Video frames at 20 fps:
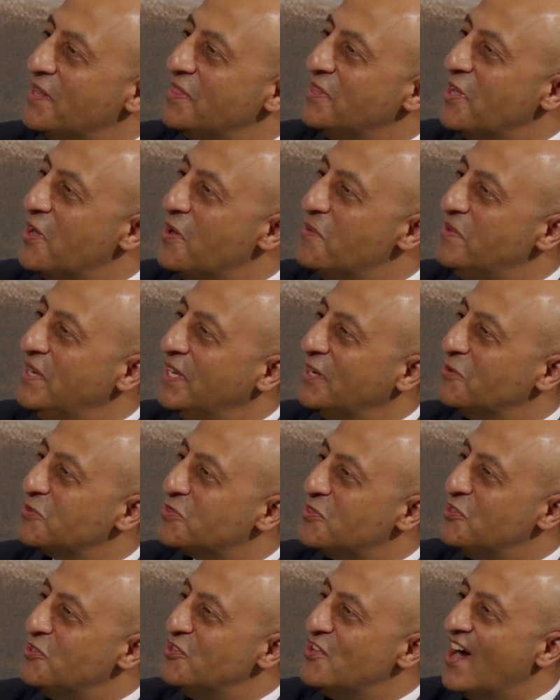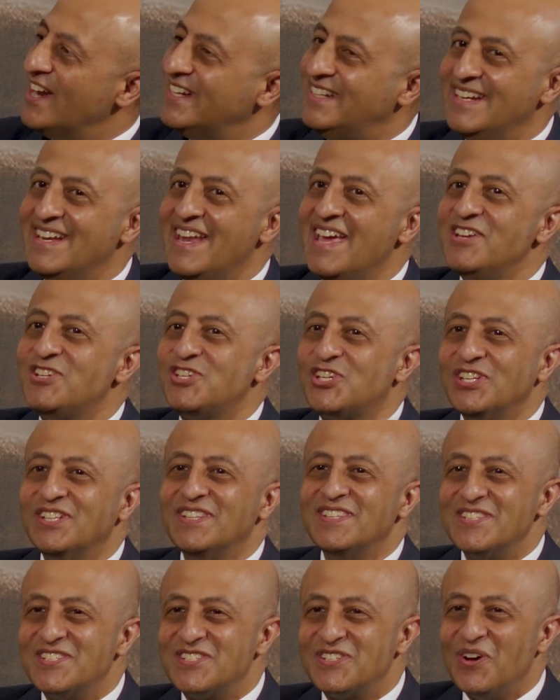at the opening was the United
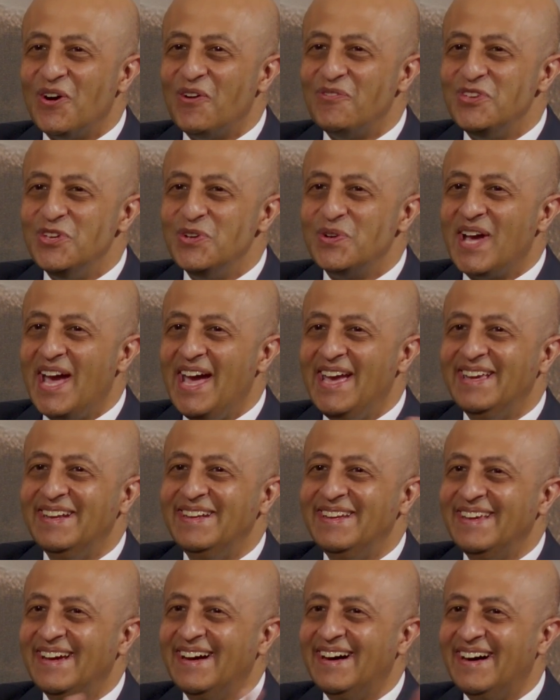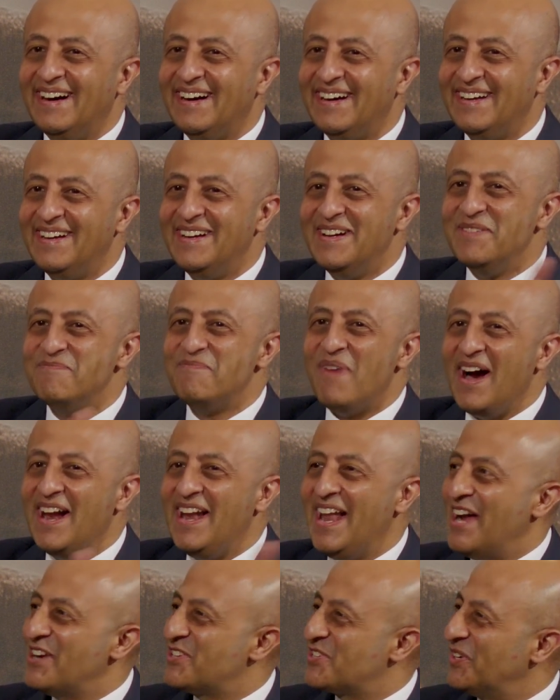Nations of UK-India
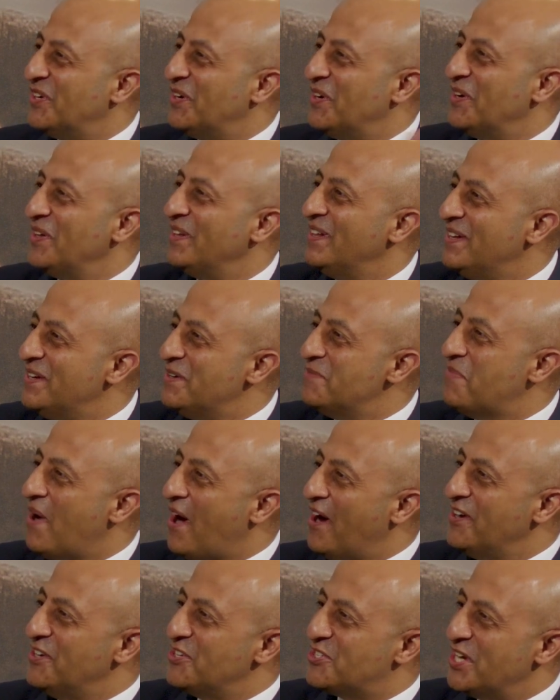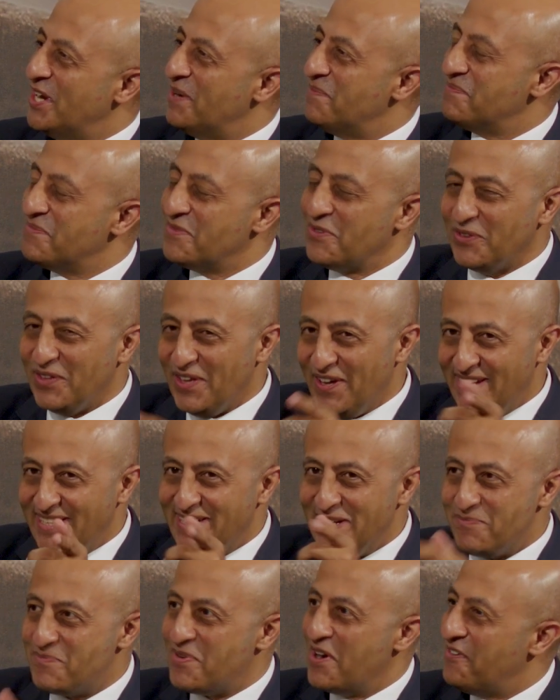bilateral partnership, although he
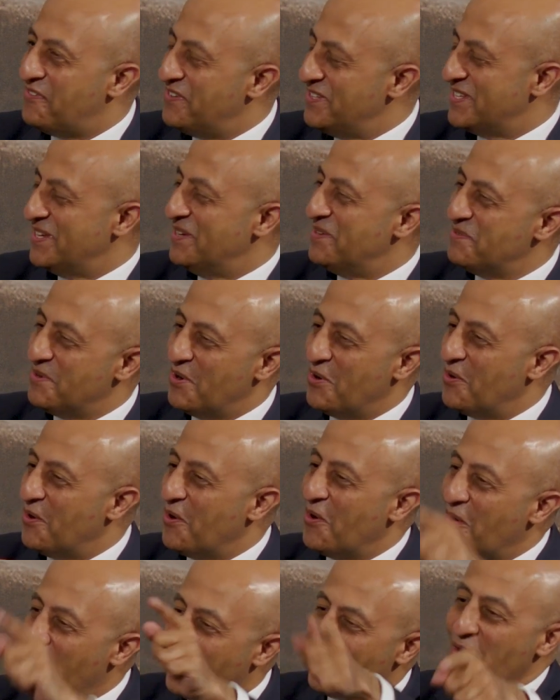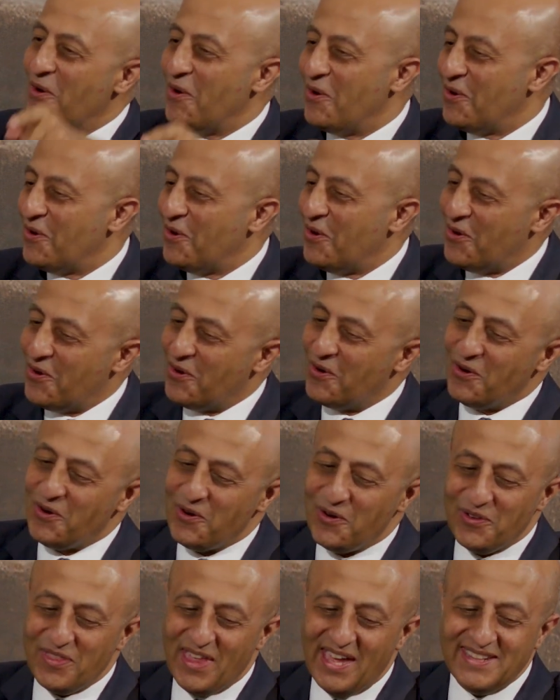did preface it
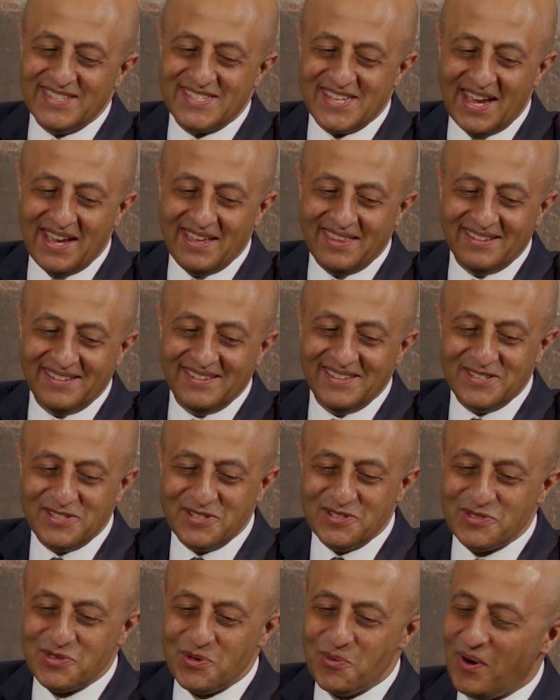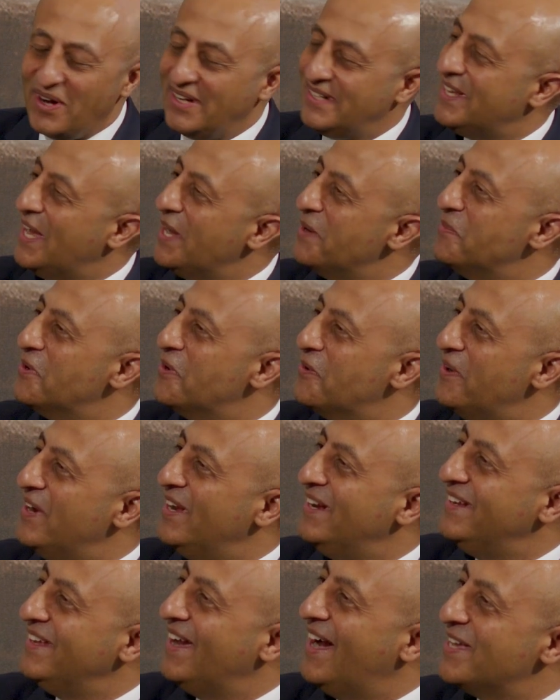or then say that this is the one table where
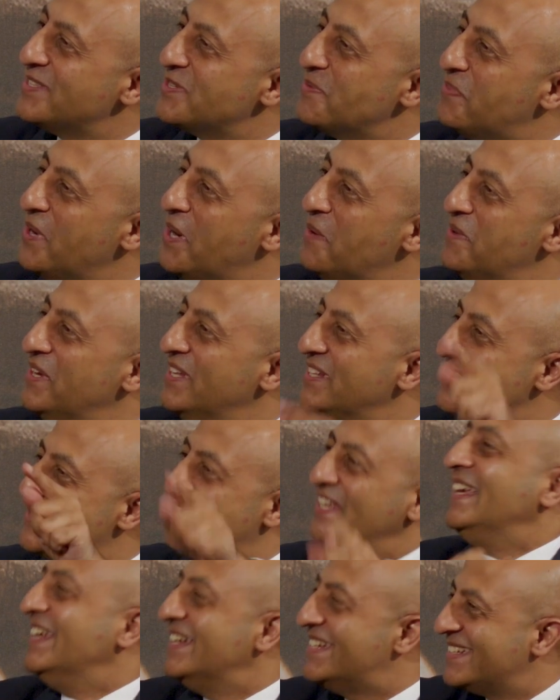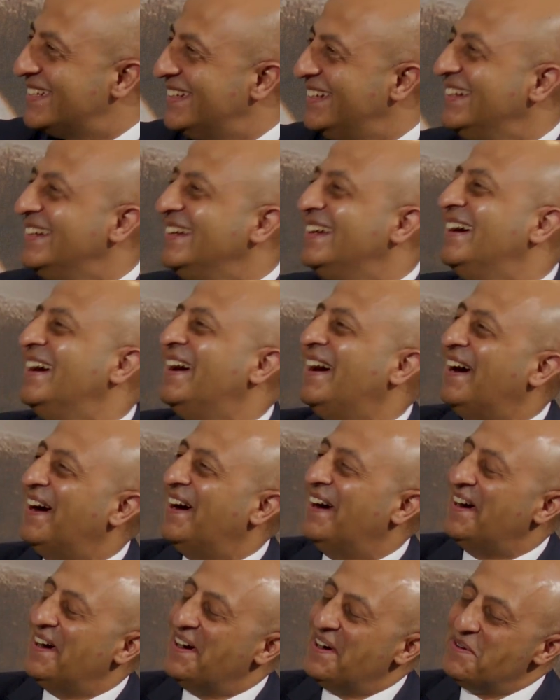India has a permanent seat,
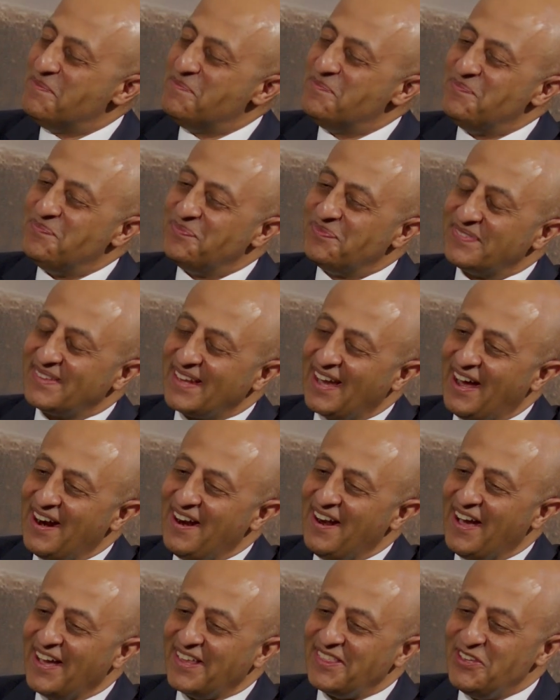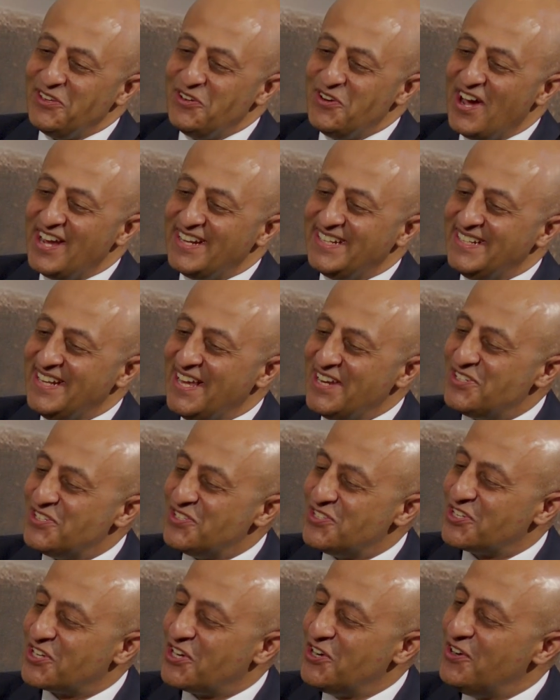unlike the United
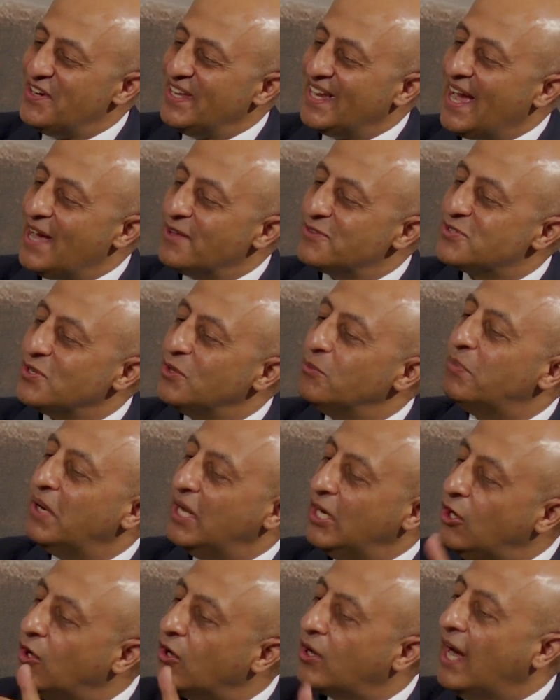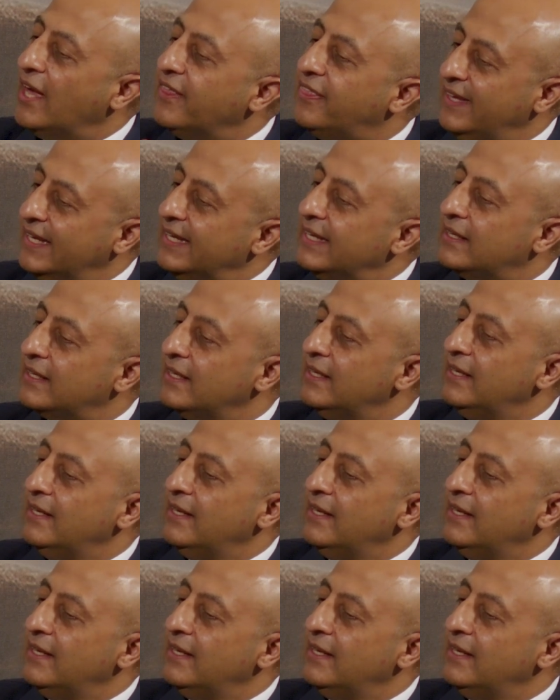Nations Security Council. But look, I think